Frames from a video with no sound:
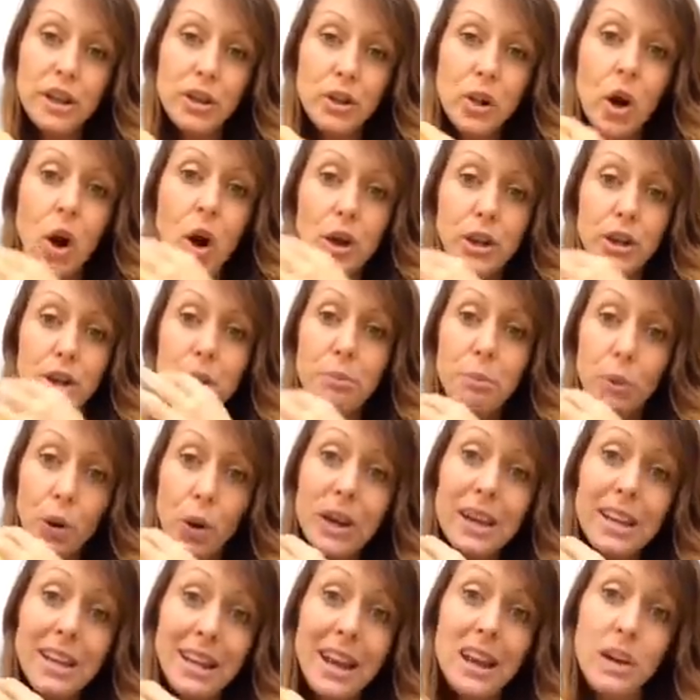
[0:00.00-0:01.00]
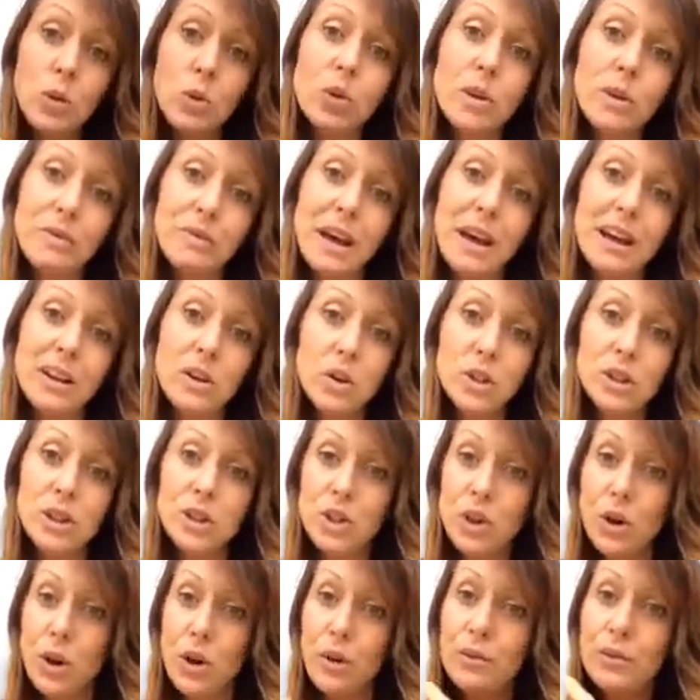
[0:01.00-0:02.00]
are you putting in all of that good
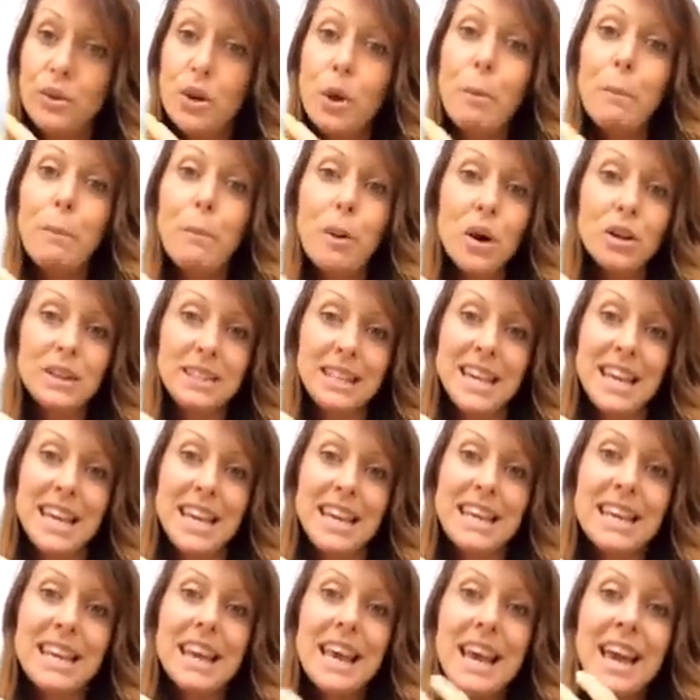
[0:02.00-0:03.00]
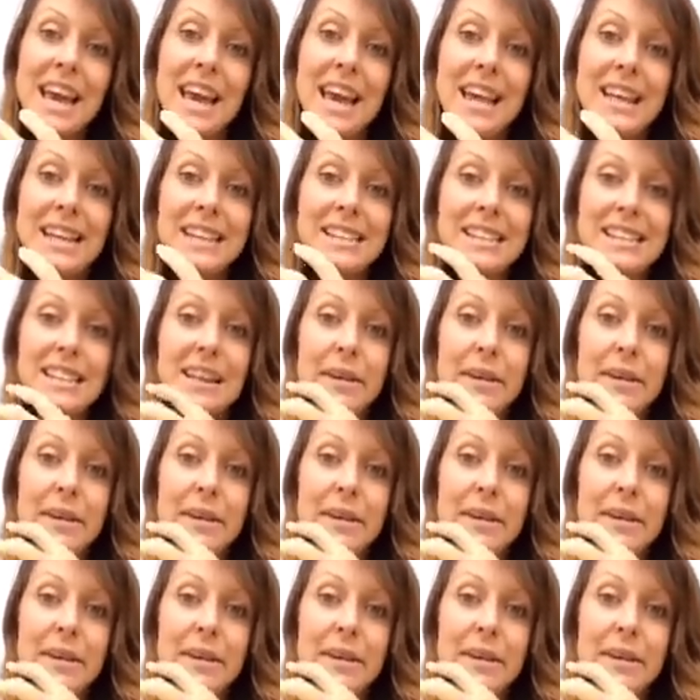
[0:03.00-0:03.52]
stuff, your body is